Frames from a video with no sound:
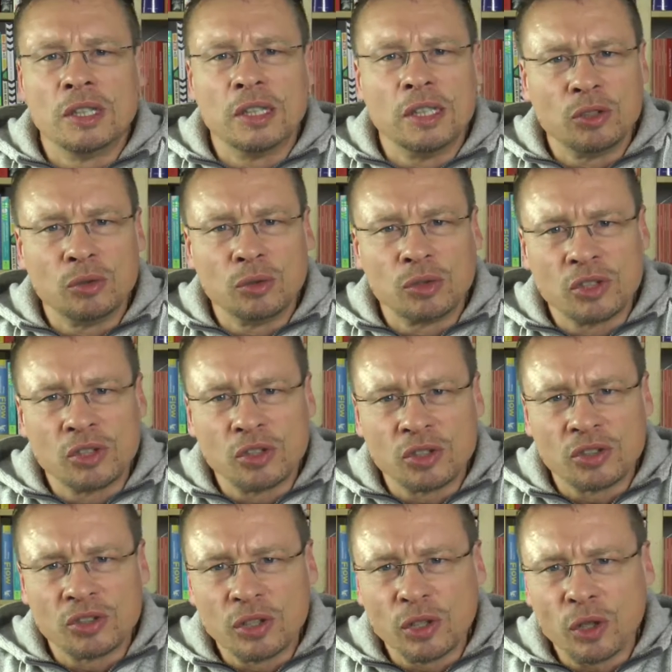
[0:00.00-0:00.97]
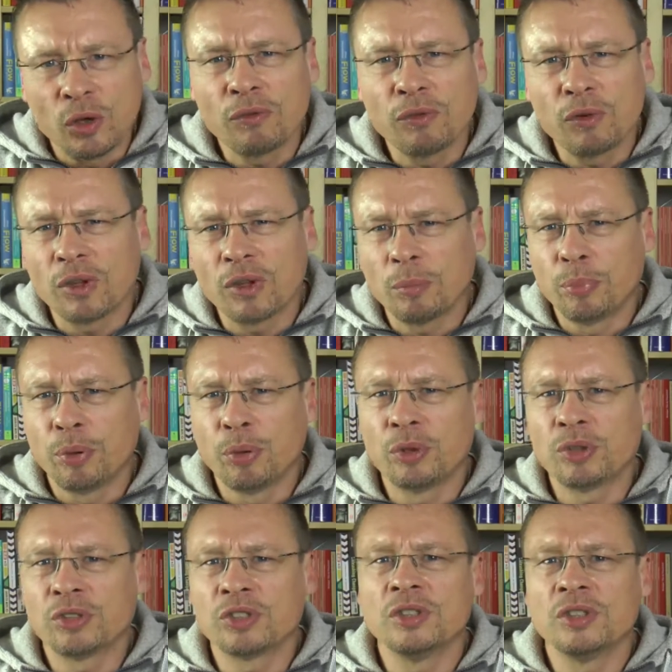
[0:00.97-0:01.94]
You can just look for the
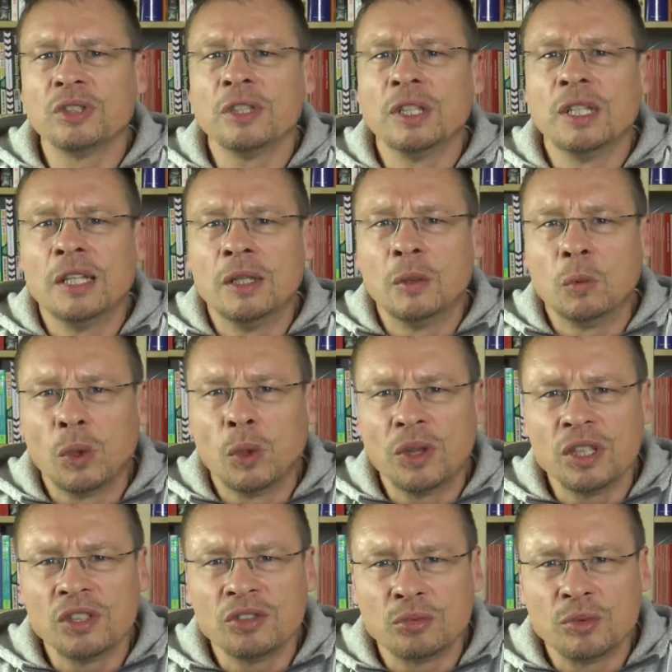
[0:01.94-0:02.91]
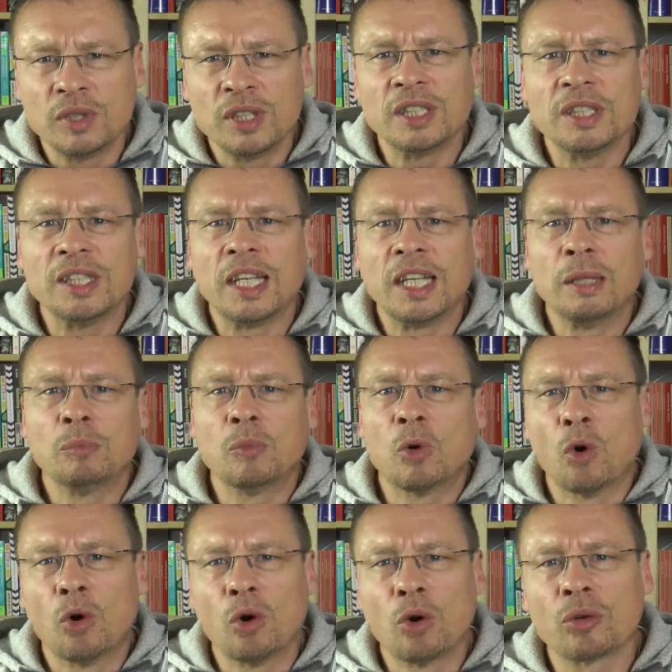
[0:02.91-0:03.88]
person with his real name
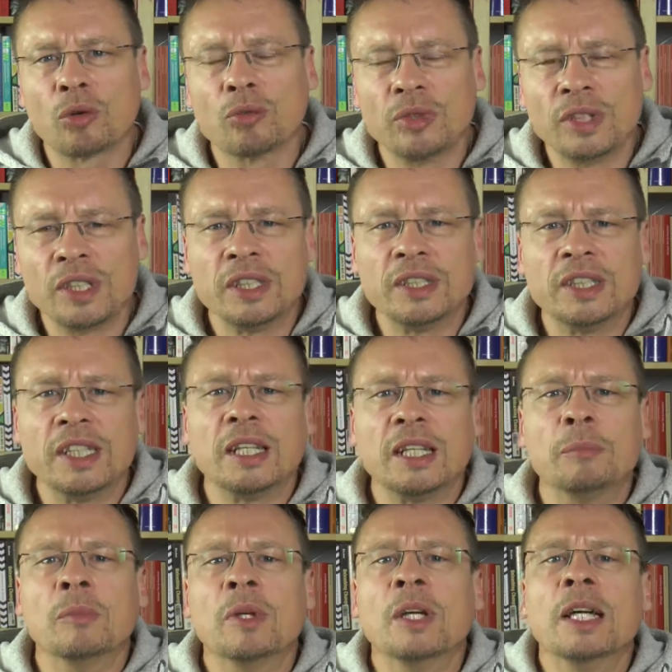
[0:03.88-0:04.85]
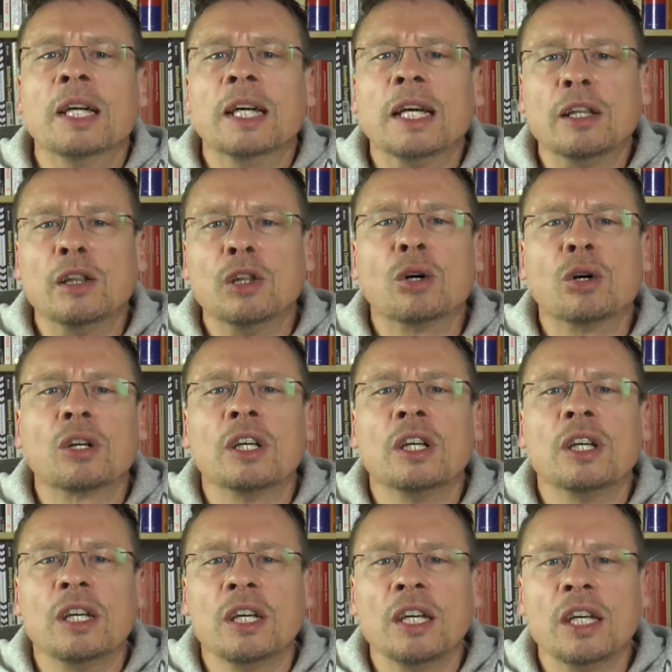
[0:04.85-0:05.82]
or her real name and look
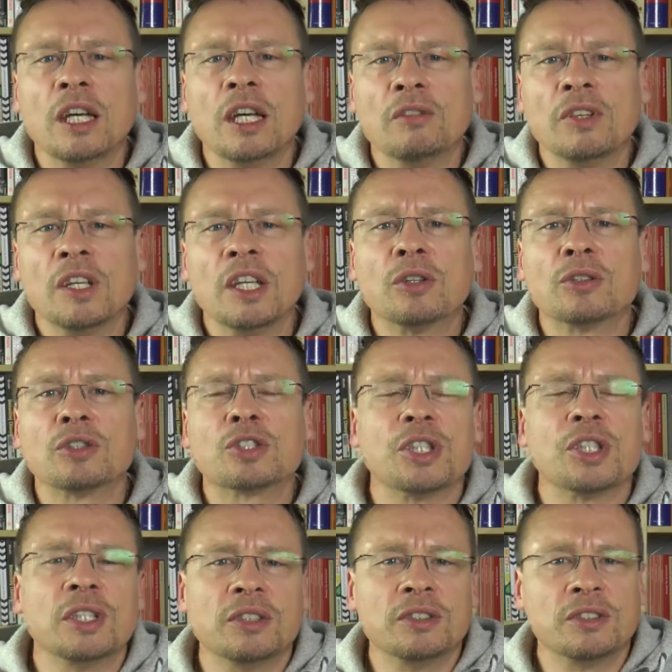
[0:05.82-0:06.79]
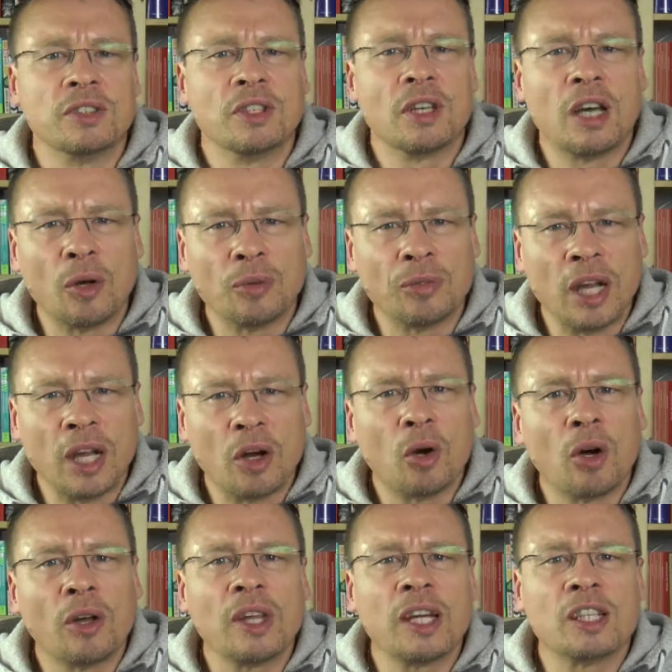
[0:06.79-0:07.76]
if he or she is out there
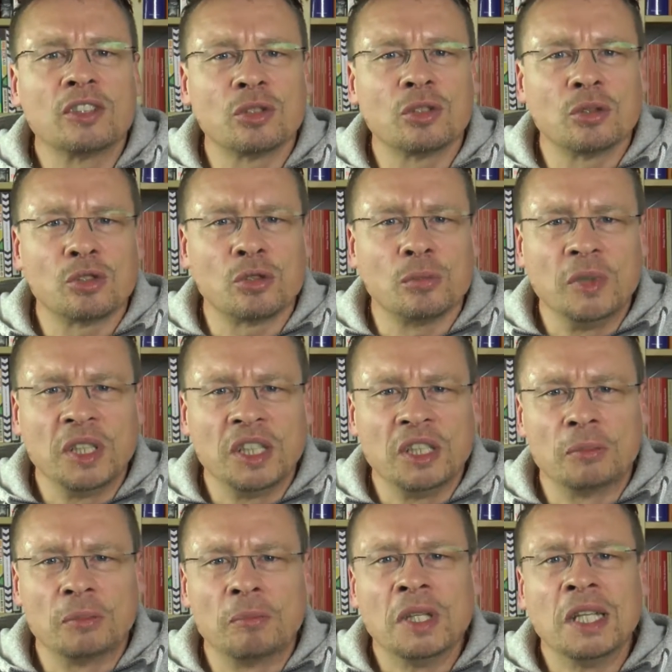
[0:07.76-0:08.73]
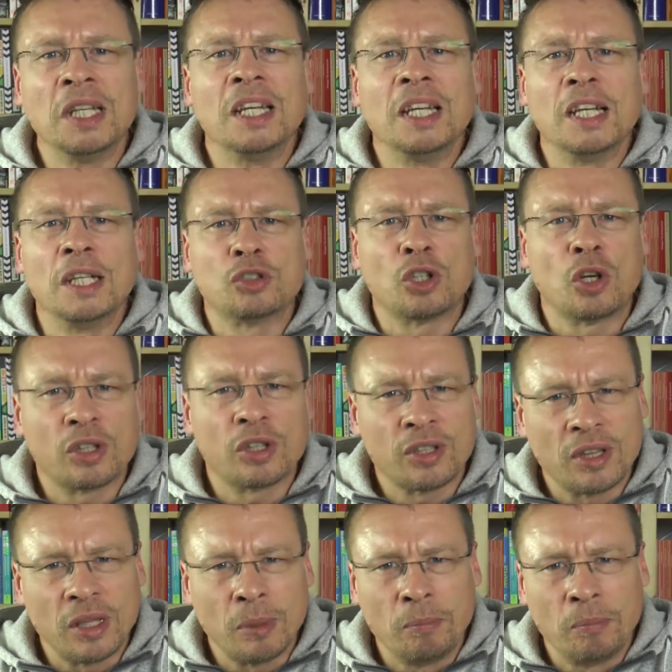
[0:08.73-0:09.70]
on that social medium and target
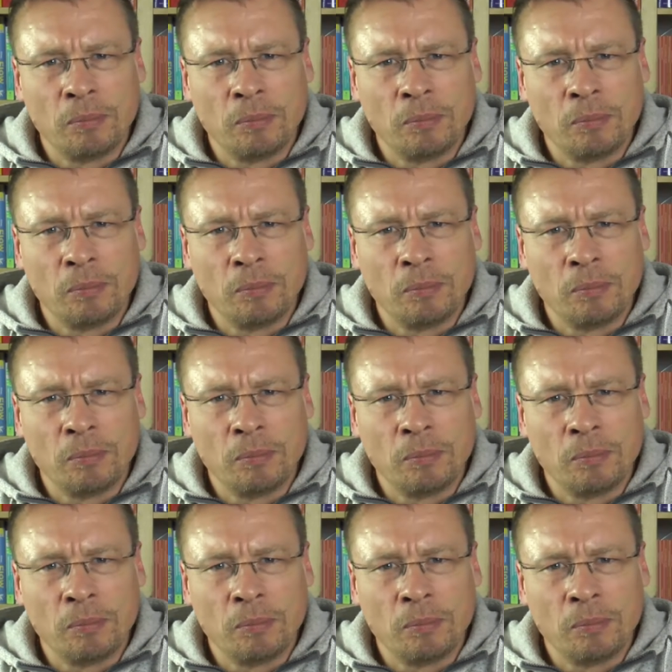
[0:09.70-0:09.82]
them.